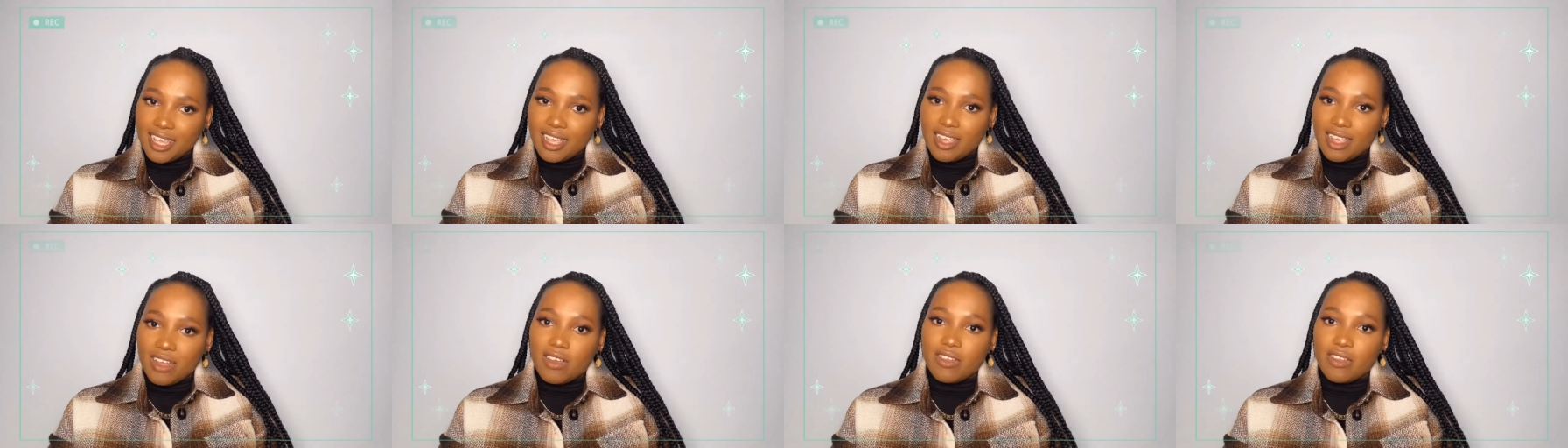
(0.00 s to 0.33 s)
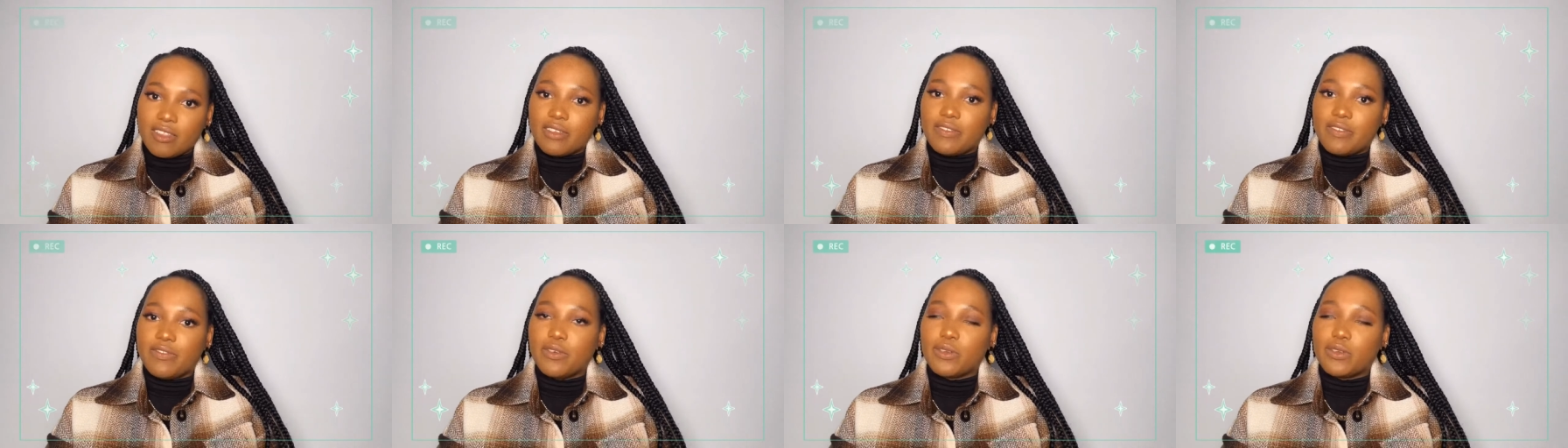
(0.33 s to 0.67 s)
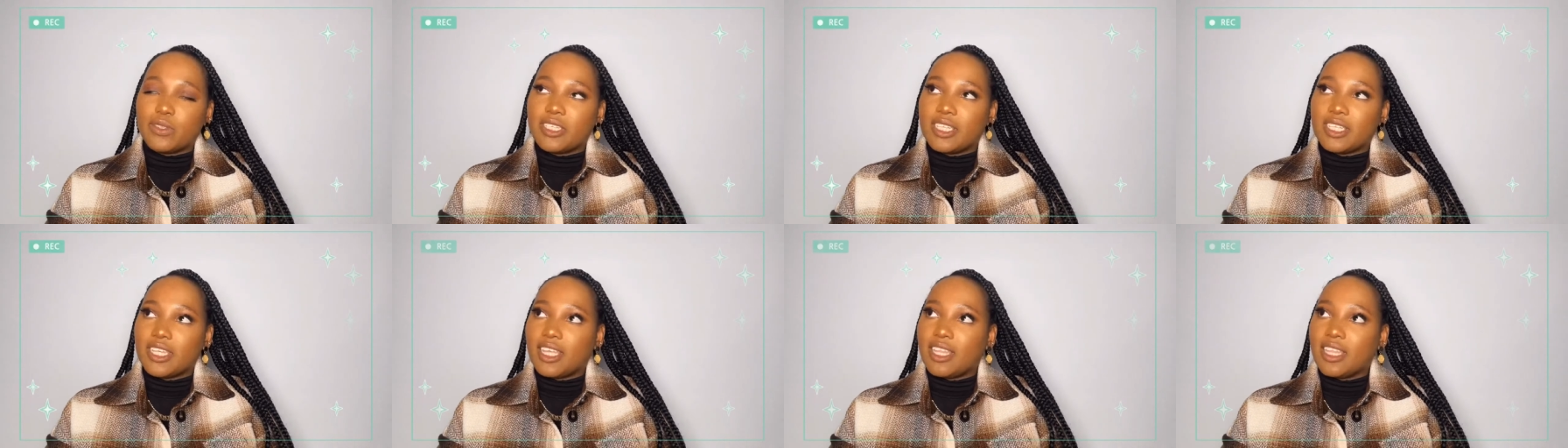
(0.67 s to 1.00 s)
on the
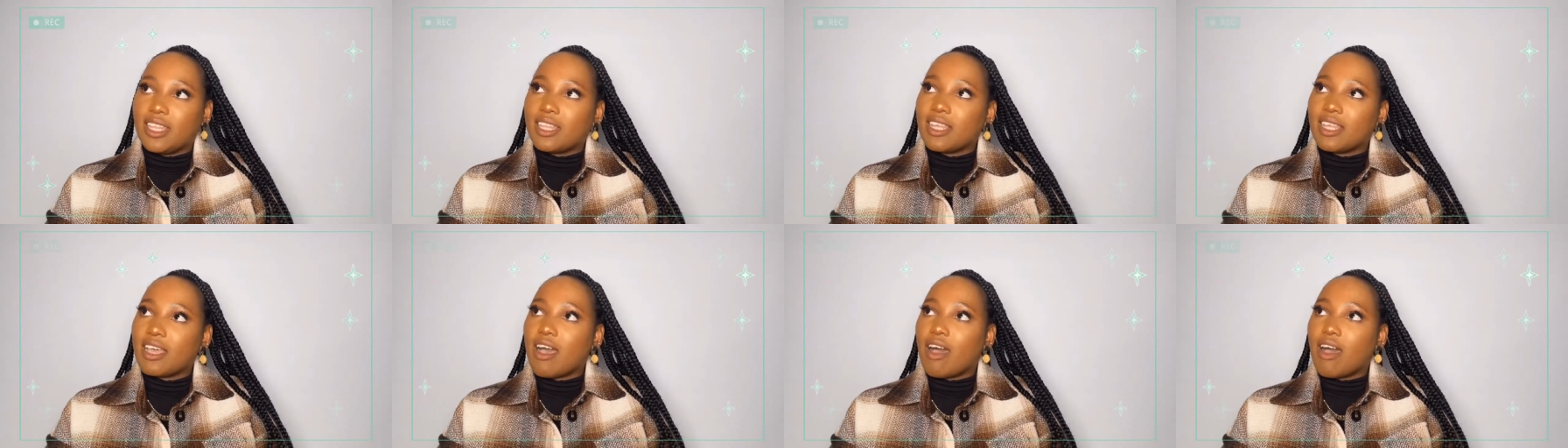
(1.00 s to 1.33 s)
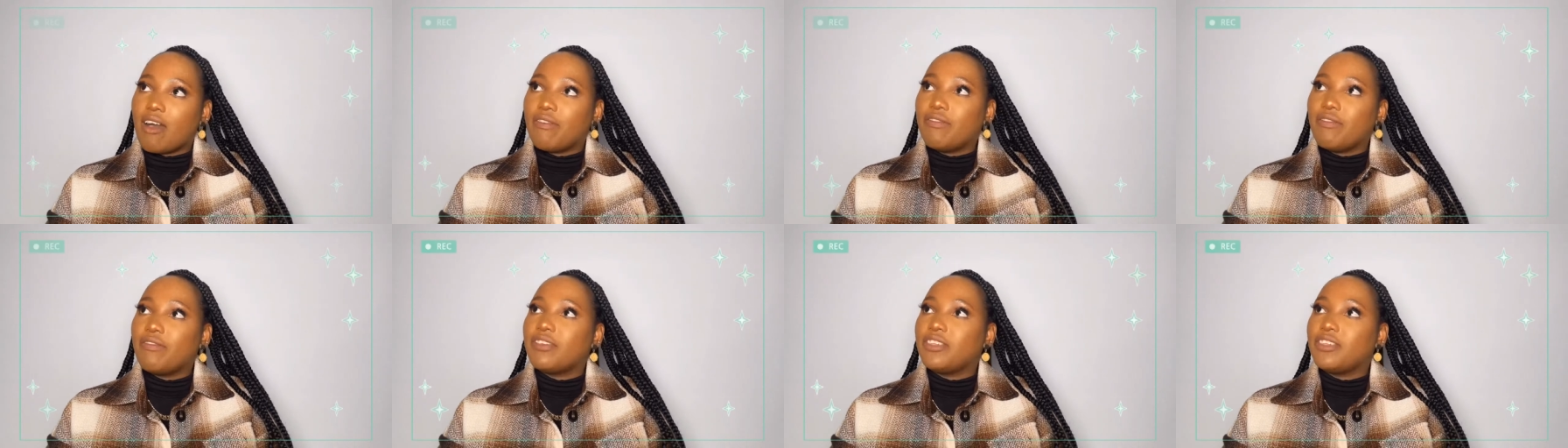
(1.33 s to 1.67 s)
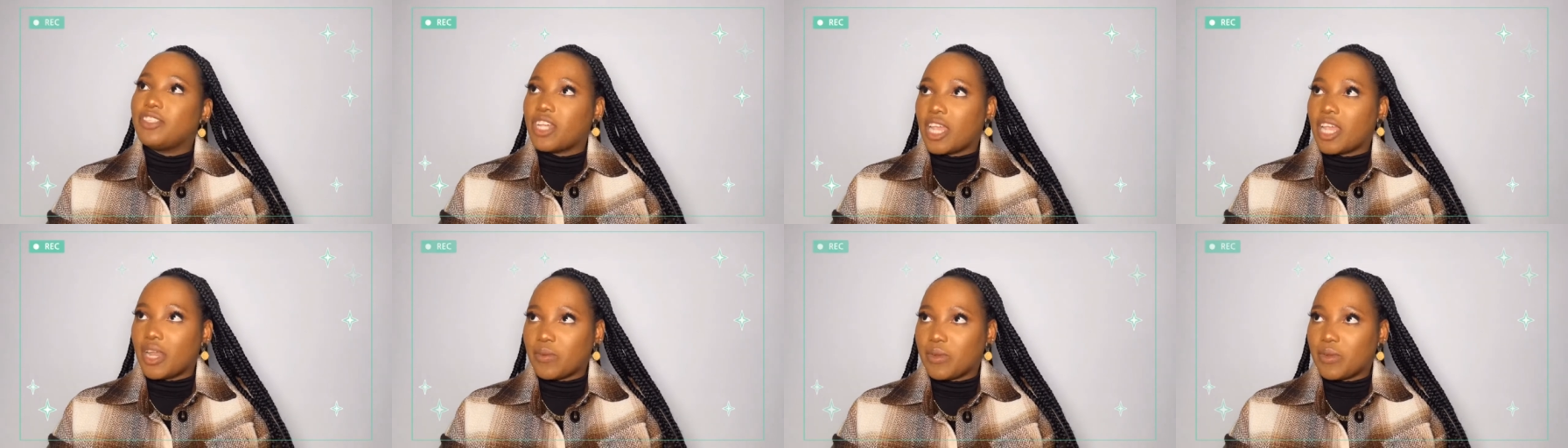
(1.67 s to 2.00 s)
14th of
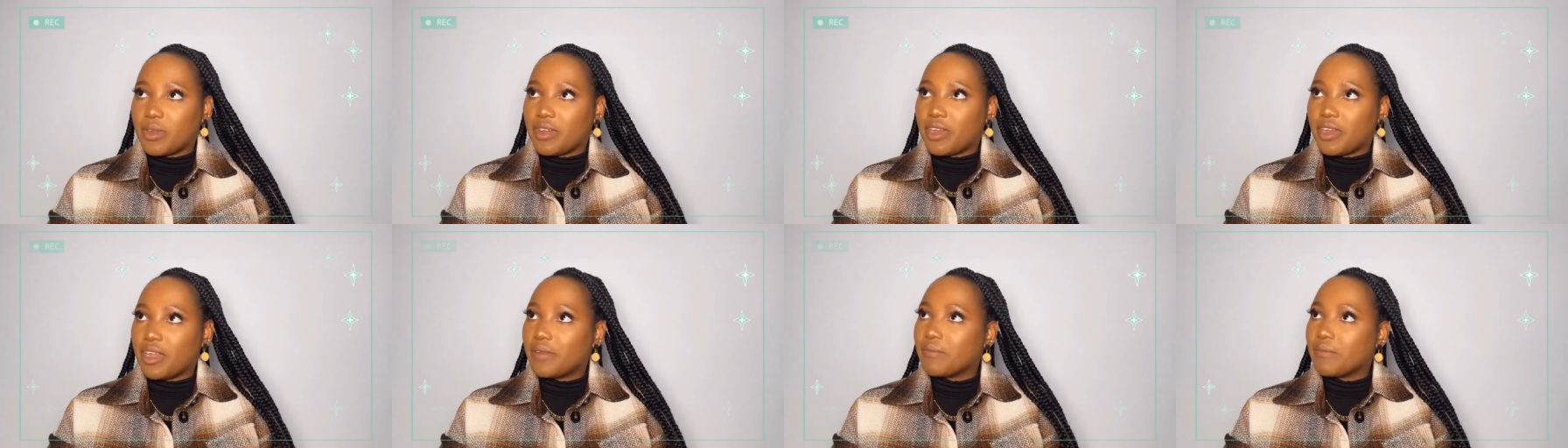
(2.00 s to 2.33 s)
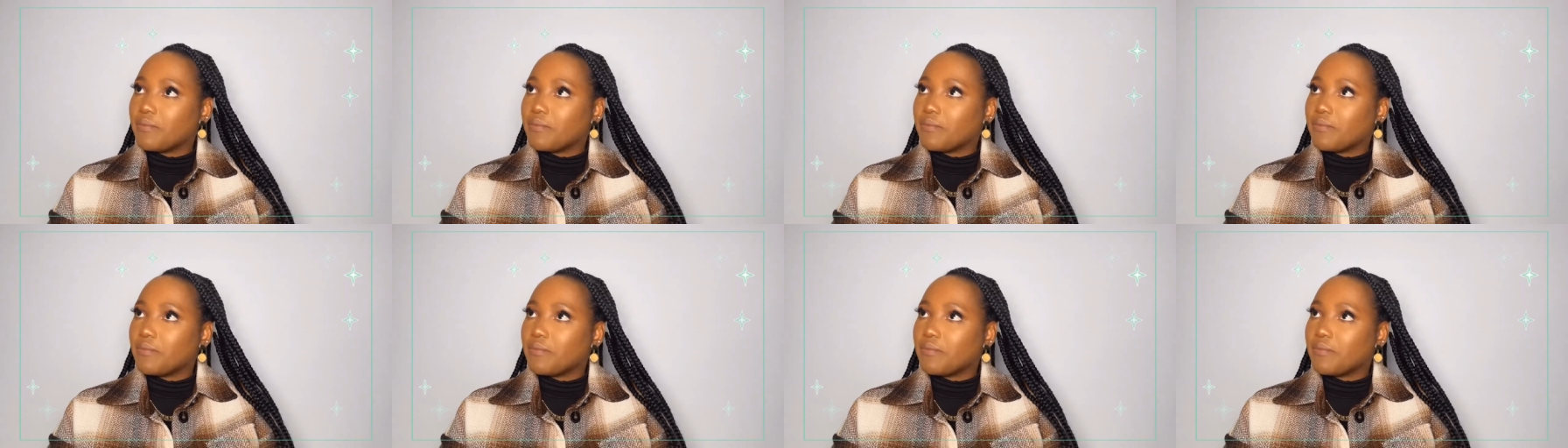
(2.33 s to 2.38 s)
January.